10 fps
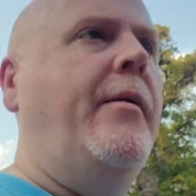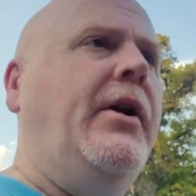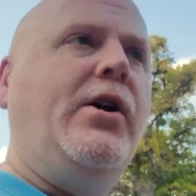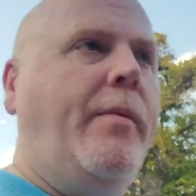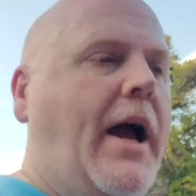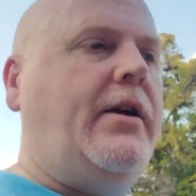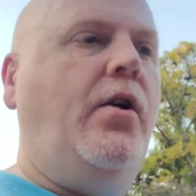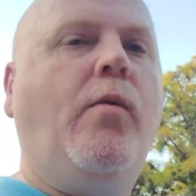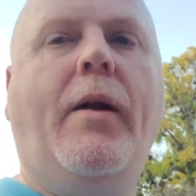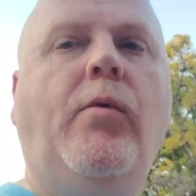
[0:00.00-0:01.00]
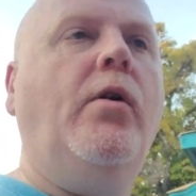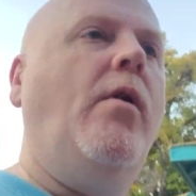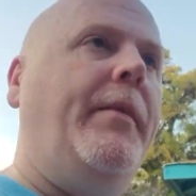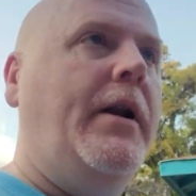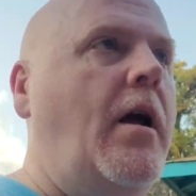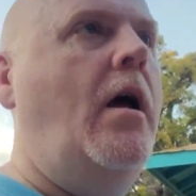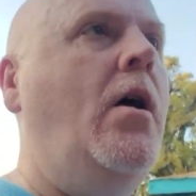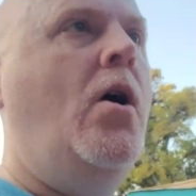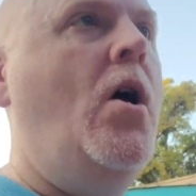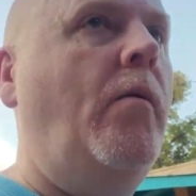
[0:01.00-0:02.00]
I'm gonna go back, ride Wonder Woman,
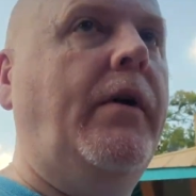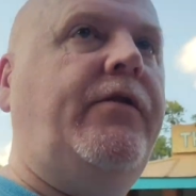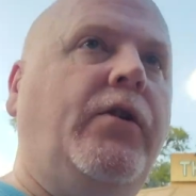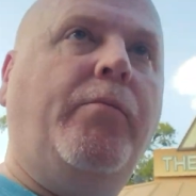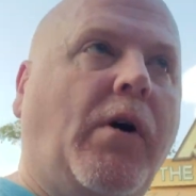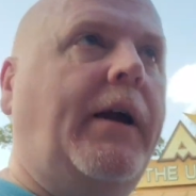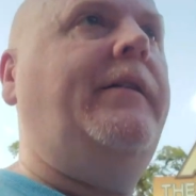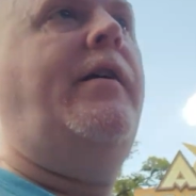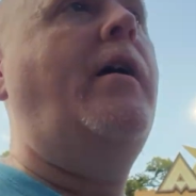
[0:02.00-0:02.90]
it's still bright.